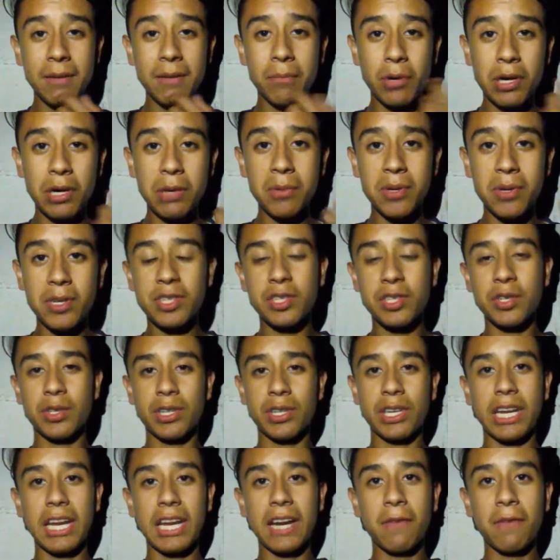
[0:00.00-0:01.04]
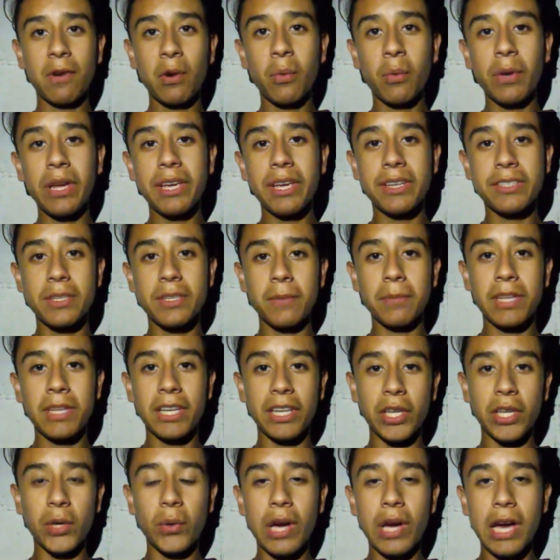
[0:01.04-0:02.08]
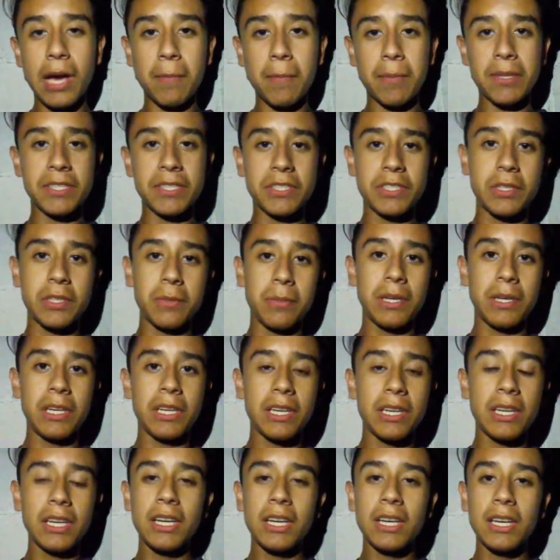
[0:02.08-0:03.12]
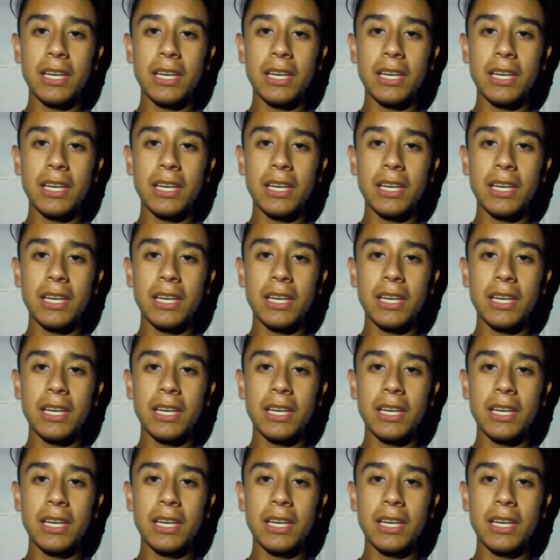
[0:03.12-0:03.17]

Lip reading: pretty much every week something new happens to me.